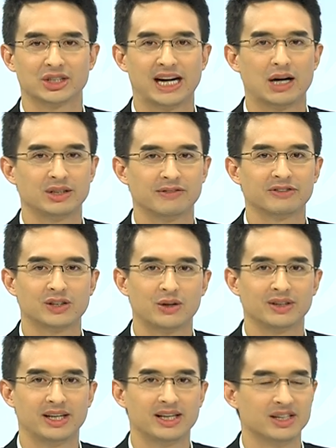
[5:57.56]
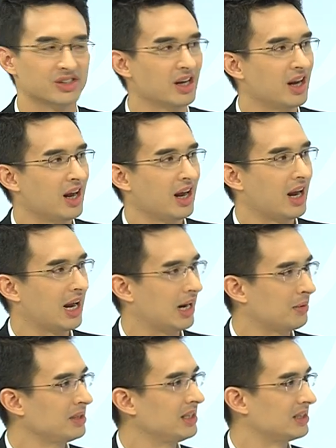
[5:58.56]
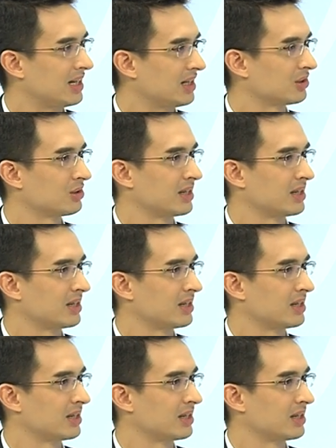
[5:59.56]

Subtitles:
how difficult it is, how many doctors, I